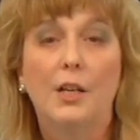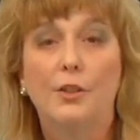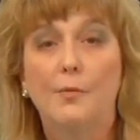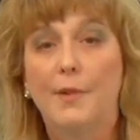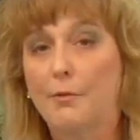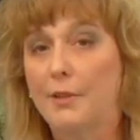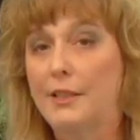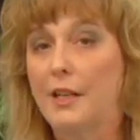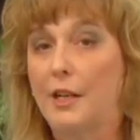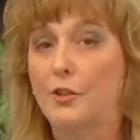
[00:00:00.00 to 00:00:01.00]
you may
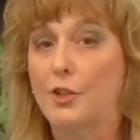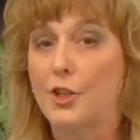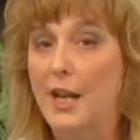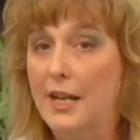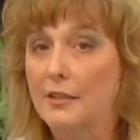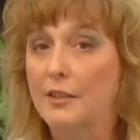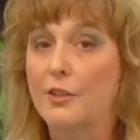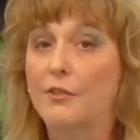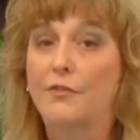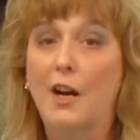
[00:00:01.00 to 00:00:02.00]
read Dr.
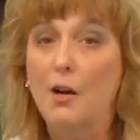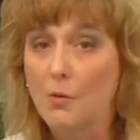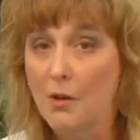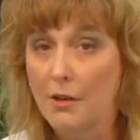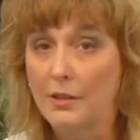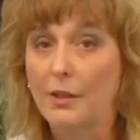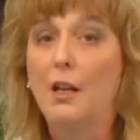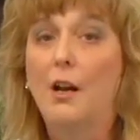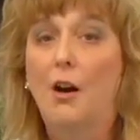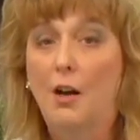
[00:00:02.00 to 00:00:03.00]
Shanklin's foreword
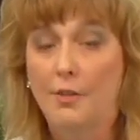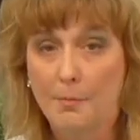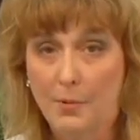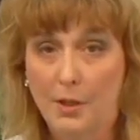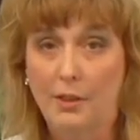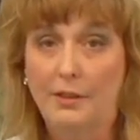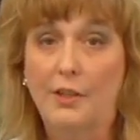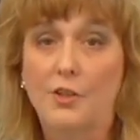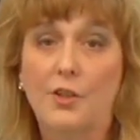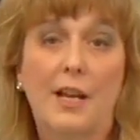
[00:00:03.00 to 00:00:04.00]
on the book.
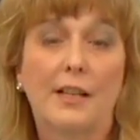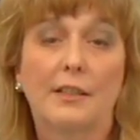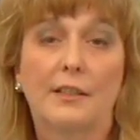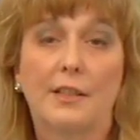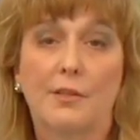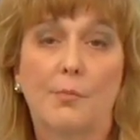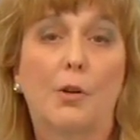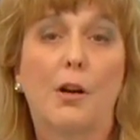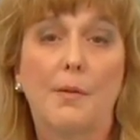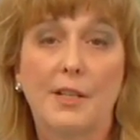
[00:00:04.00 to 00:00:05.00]
Dr. Shanklin is a
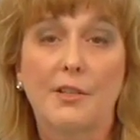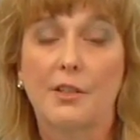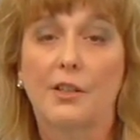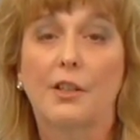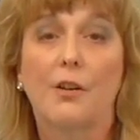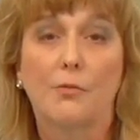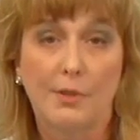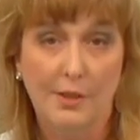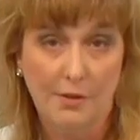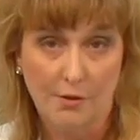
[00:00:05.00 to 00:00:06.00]
prominent silicone
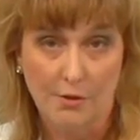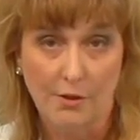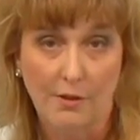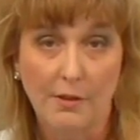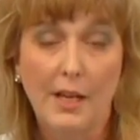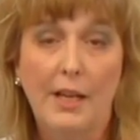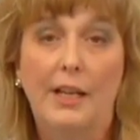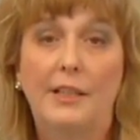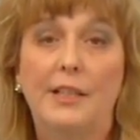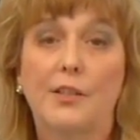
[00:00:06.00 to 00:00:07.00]
researcher,
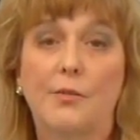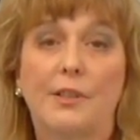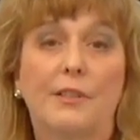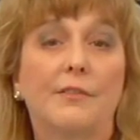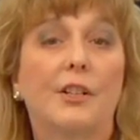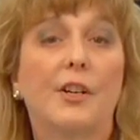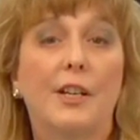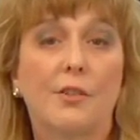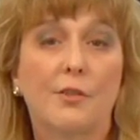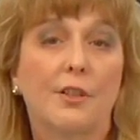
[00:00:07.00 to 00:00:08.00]
and he has written a very
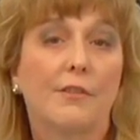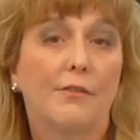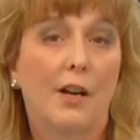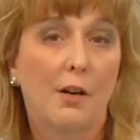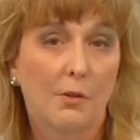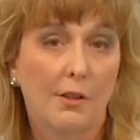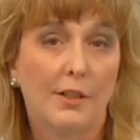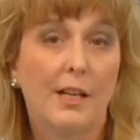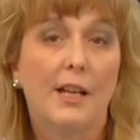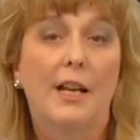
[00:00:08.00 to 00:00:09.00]
interesting
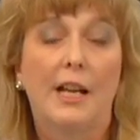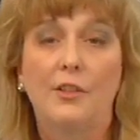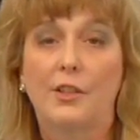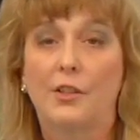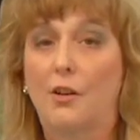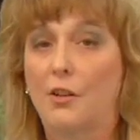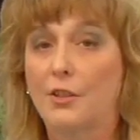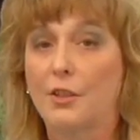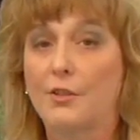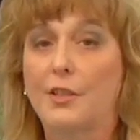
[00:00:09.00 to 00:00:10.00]
foreword, and you can
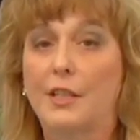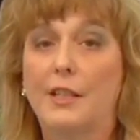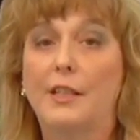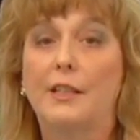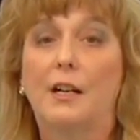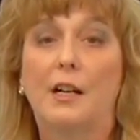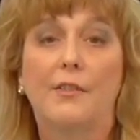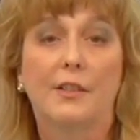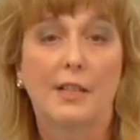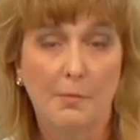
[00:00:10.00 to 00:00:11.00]
also see
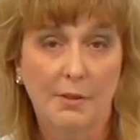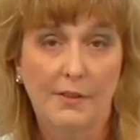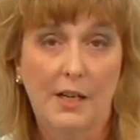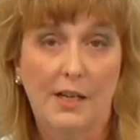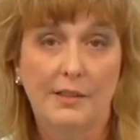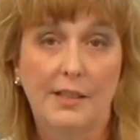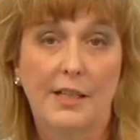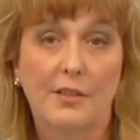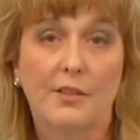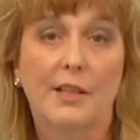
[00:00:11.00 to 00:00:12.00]
the table of
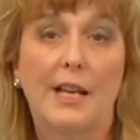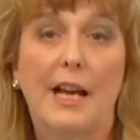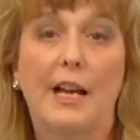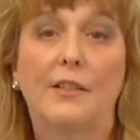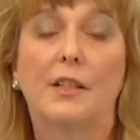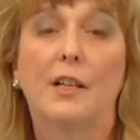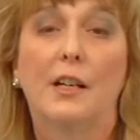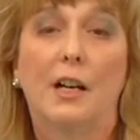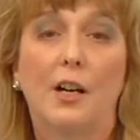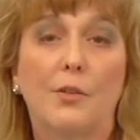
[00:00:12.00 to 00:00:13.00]
contents and
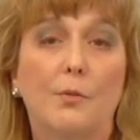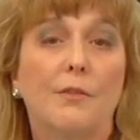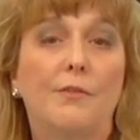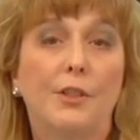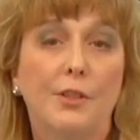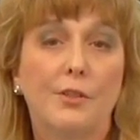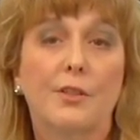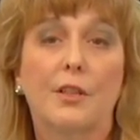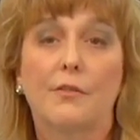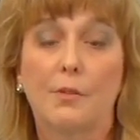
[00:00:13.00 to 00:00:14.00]
other
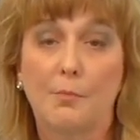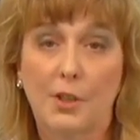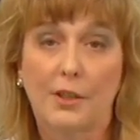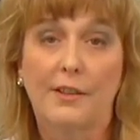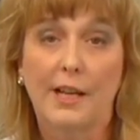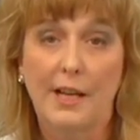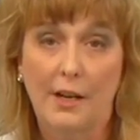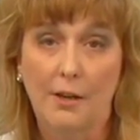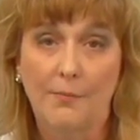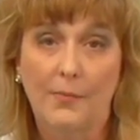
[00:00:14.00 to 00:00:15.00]
reviews of the book there.